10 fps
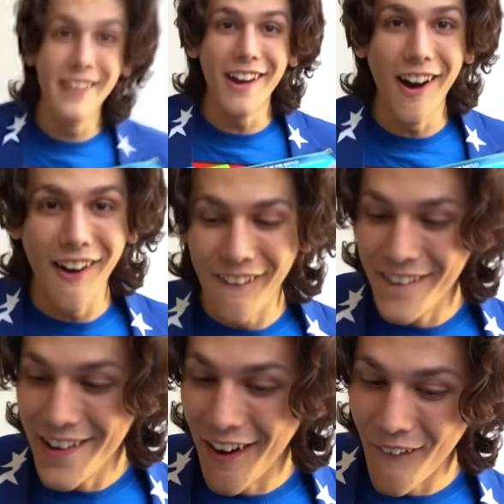Yo,
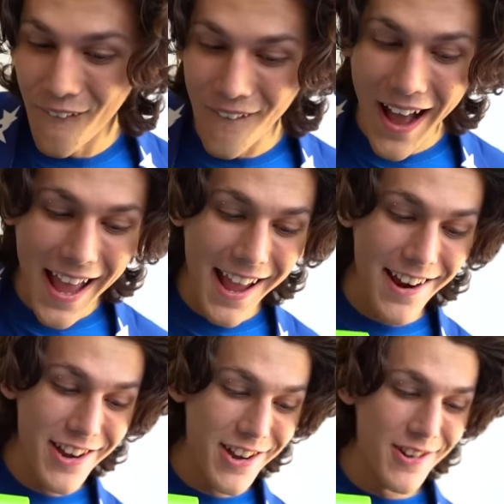no way, a
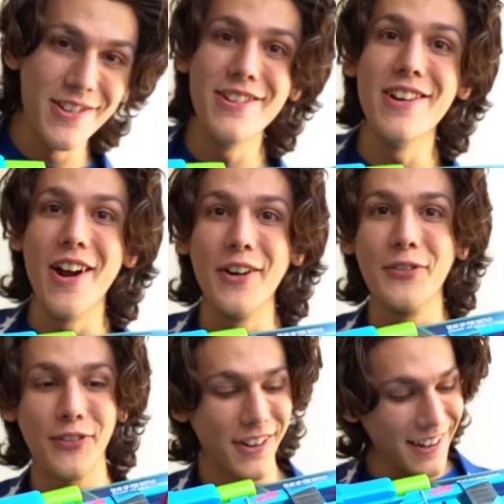new
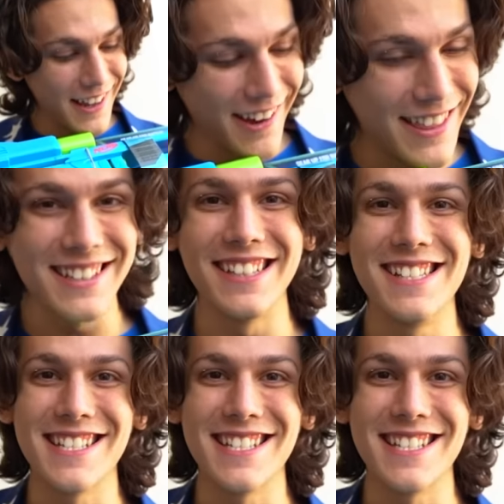Nerf gun. Yo, this is